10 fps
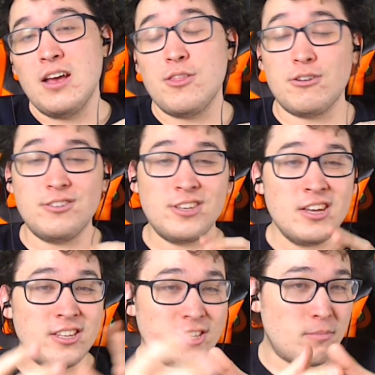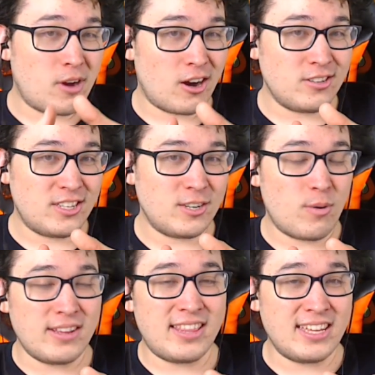There's some cards in
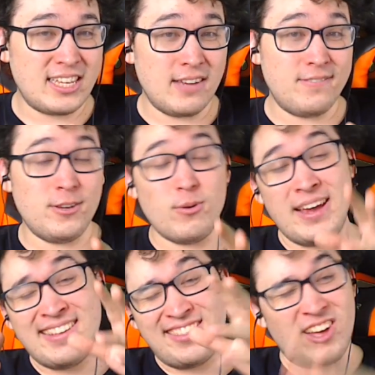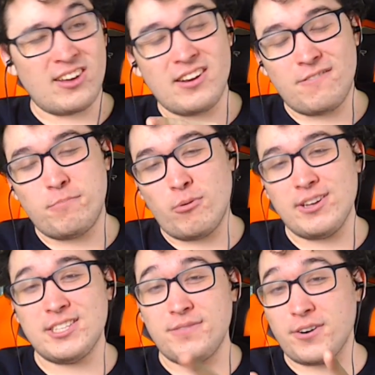Gwent that give you a lot of
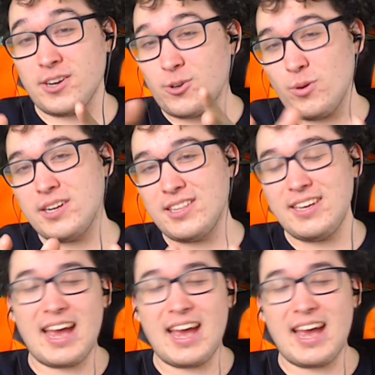points very quickly,